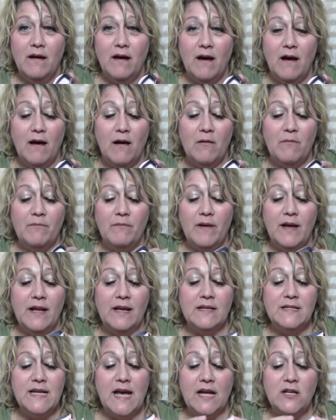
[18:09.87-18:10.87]

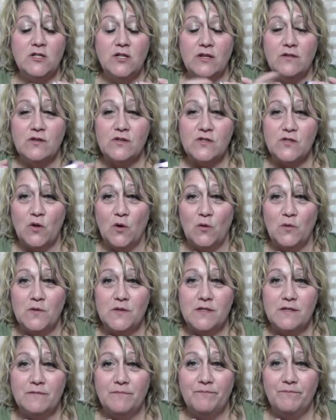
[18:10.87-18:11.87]
and attaching the
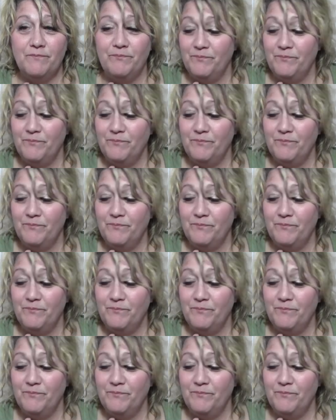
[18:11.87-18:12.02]
soles.